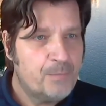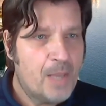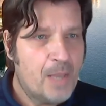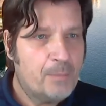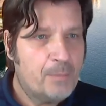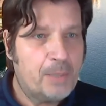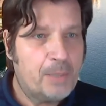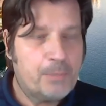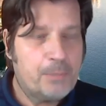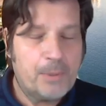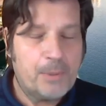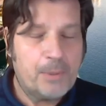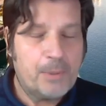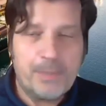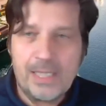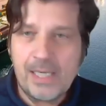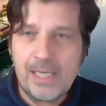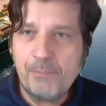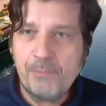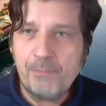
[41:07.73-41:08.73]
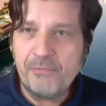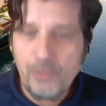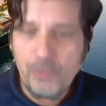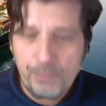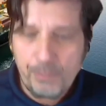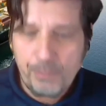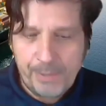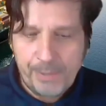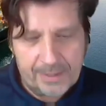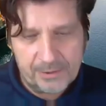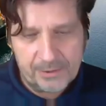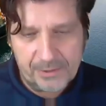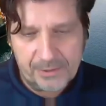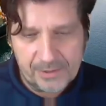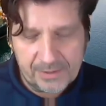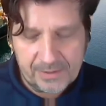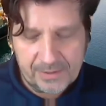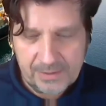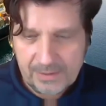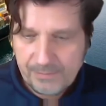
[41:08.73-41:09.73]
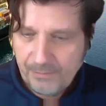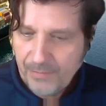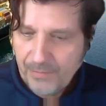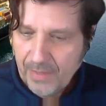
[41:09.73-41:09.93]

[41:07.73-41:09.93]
people picking up food packages.